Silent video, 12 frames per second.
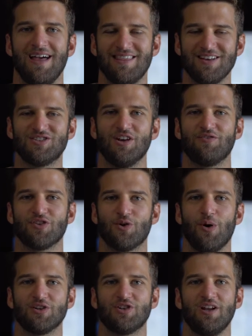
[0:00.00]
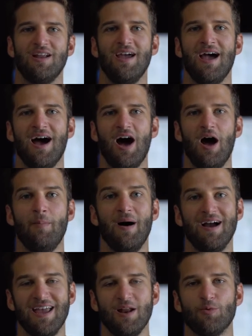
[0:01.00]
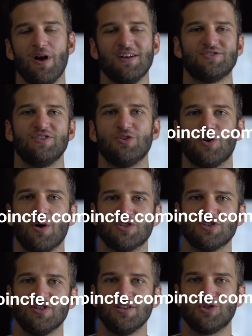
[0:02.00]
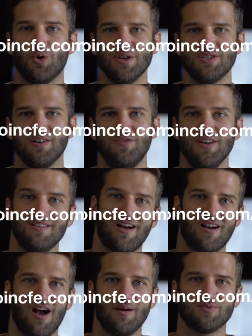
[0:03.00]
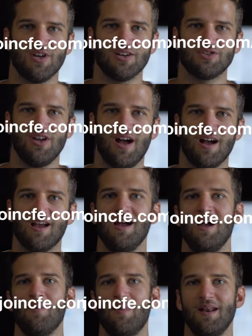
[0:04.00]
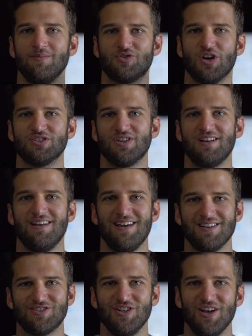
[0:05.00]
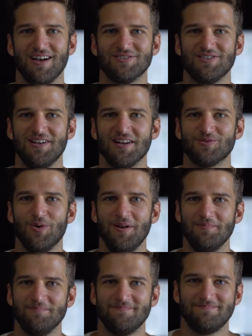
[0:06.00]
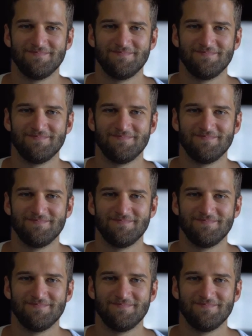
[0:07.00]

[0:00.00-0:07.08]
Thanks again for the question. Again, we're answering your questions at joincfe.com/knock. My name is Justin. See you guys in the next one.